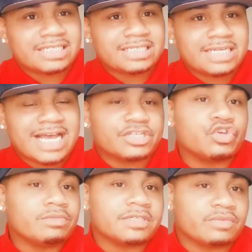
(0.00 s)
as
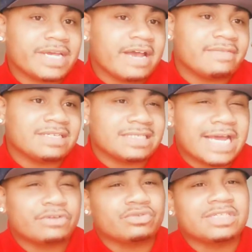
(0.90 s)
humans we have this
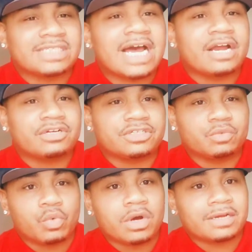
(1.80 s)
natural desire to
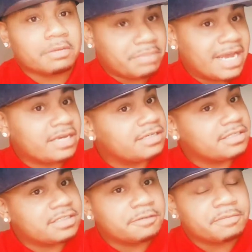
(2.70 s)
want
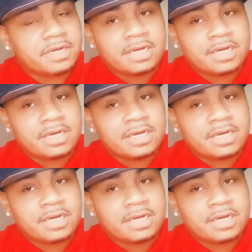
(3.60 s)
companionship.